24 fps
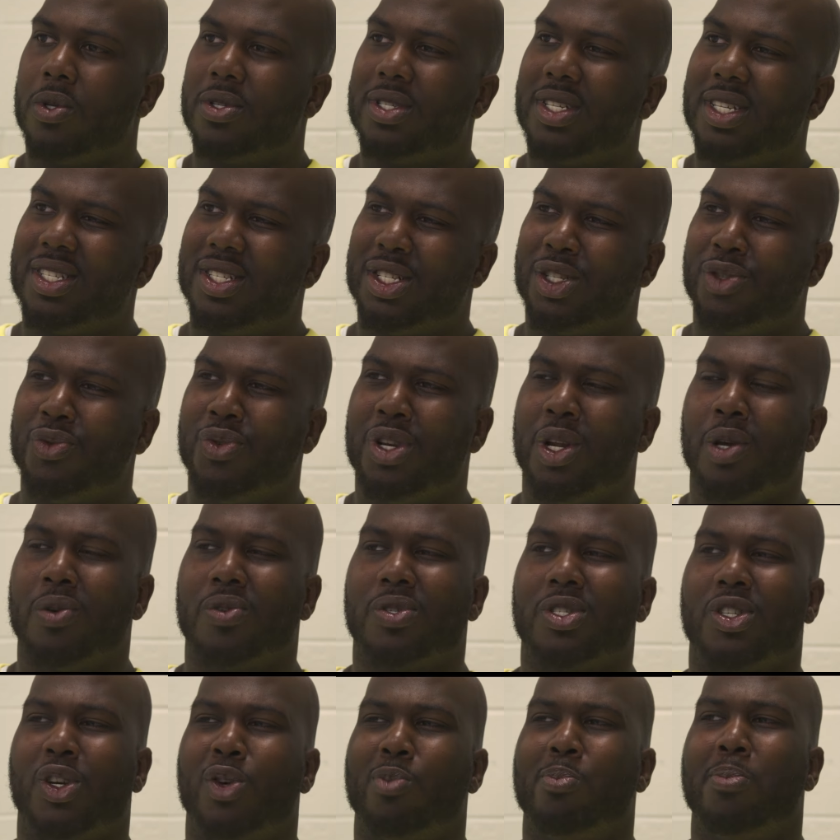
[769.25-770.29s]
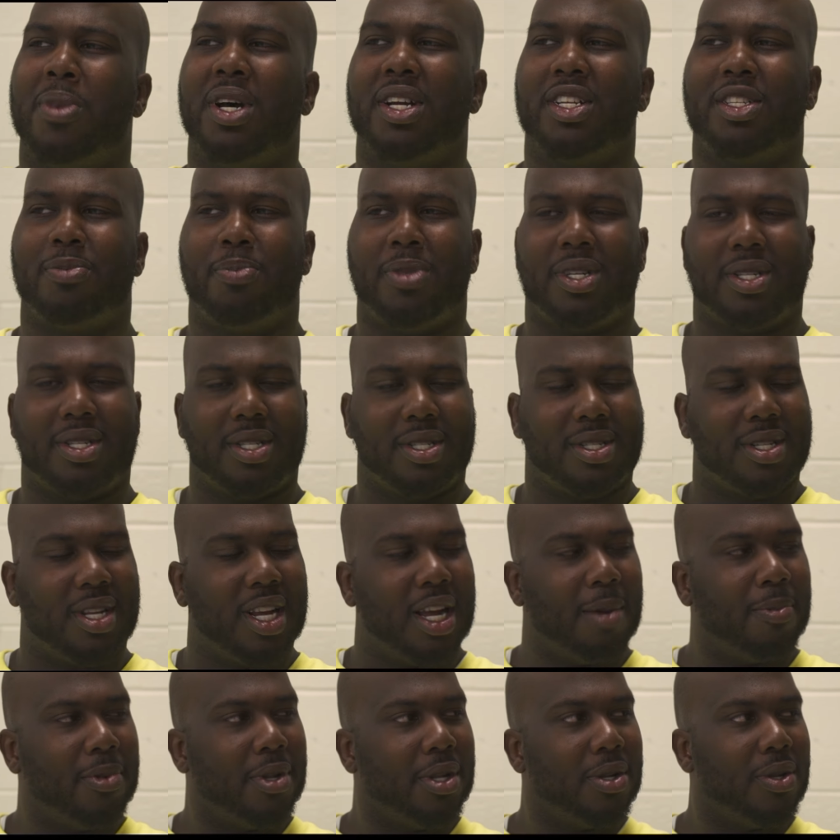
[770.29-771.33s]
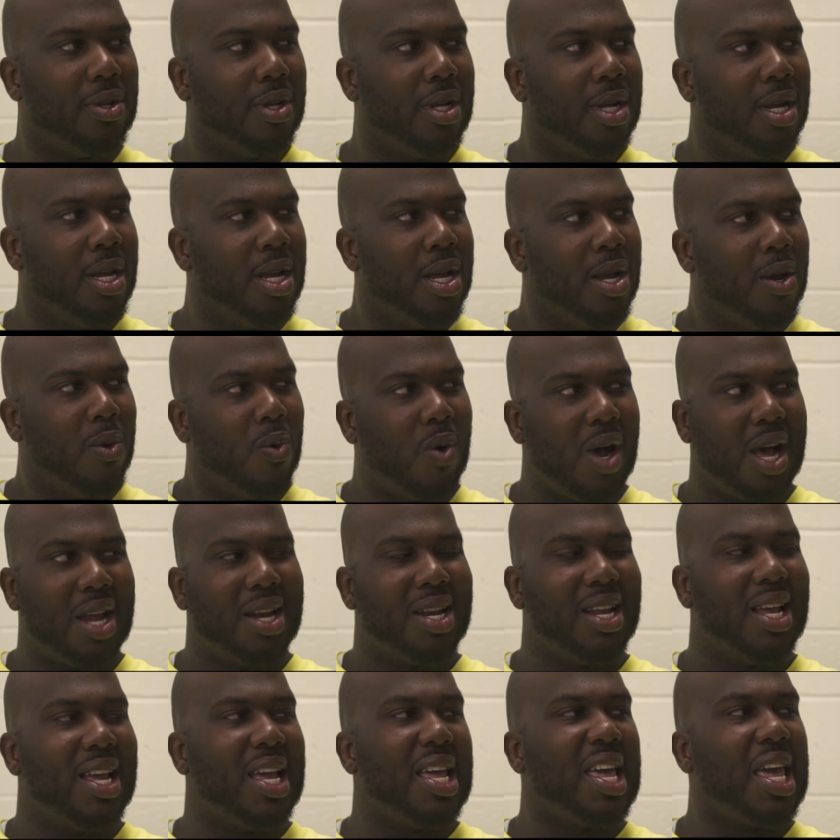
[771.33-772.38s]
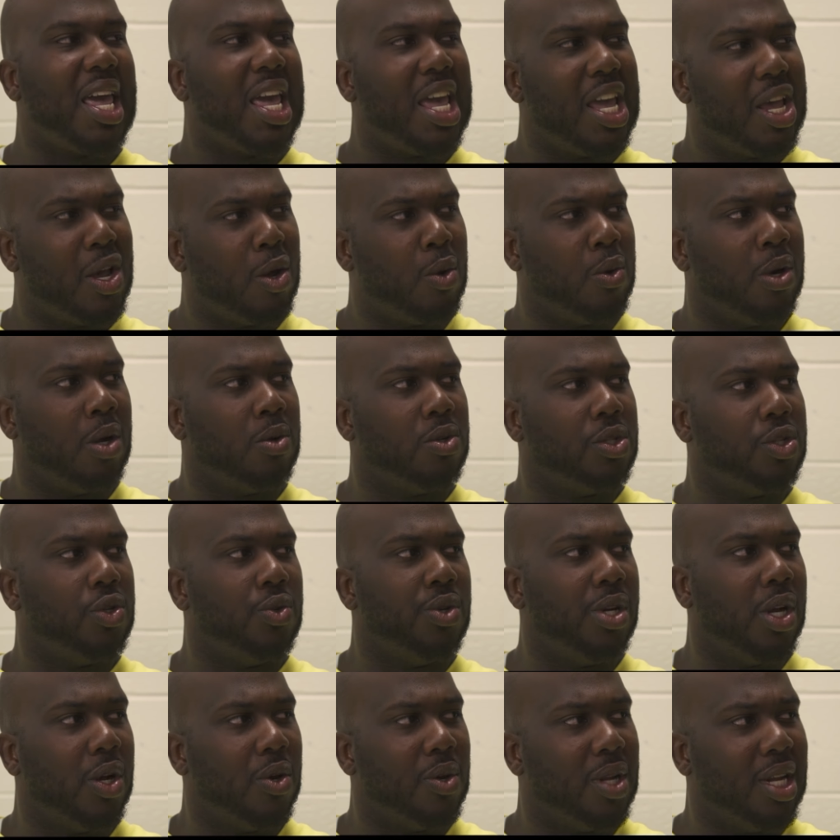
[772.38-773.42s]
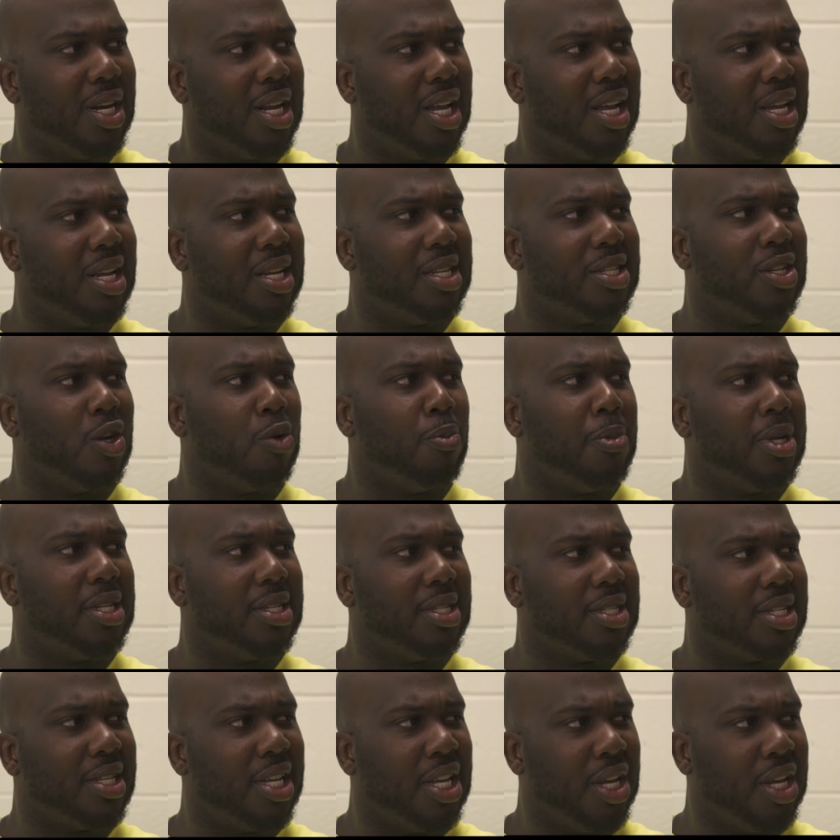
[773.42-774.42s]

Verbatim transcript: Well, since you know so much, Missus Doubler, why in the hell don't you know that there is no Missus